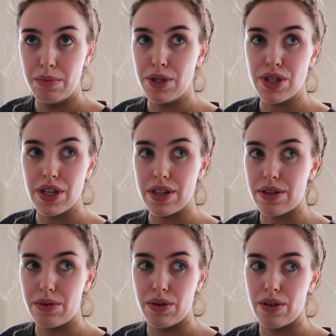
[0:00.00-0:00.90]

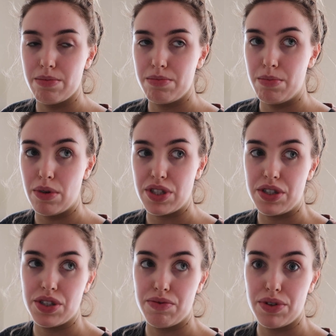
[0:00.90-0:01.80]
music or
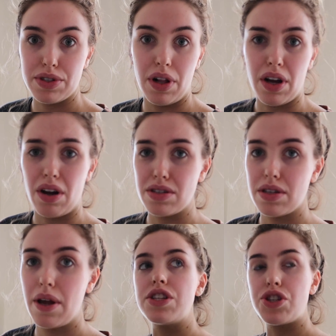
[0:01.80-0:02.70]
mostly just for this clock,
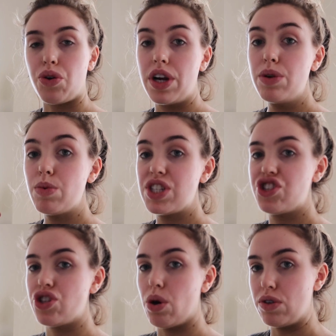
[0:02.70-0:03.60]
honestly. The screen was
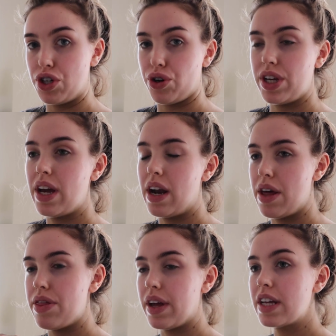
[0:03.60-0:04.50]
so dirty and
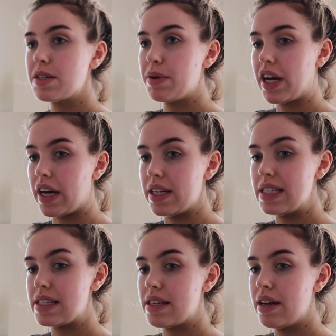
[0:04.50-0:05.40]
I think it's
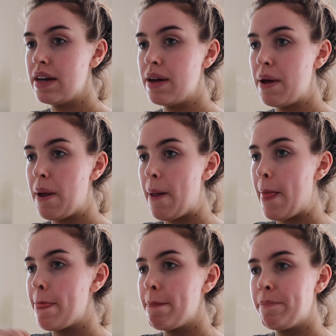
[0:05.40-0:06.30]
because
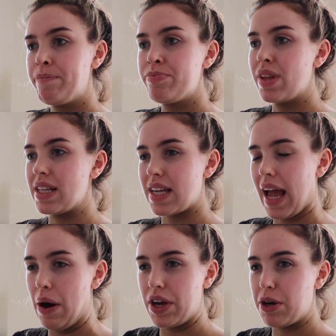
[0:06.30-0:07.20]
it's like
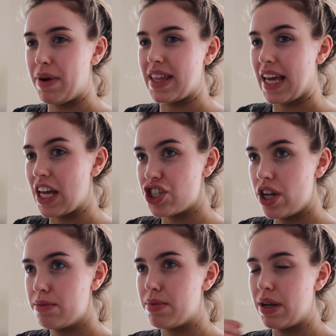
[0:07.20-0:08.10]
out here by the
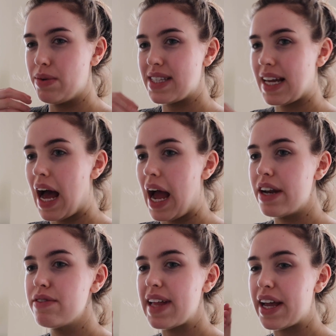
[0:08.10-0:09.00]
kitchen, but it was the
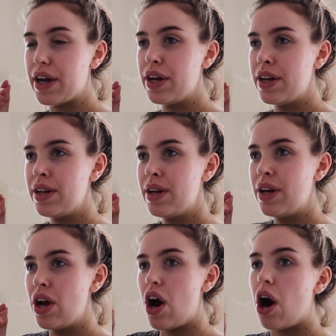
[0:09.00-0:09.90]
kind of like
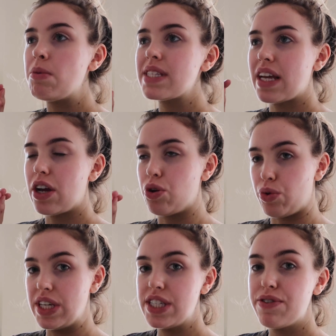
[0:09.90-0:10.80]
almost like a
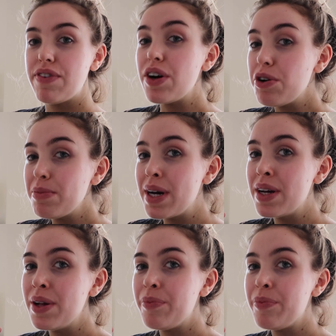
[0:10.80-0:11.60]
grease film.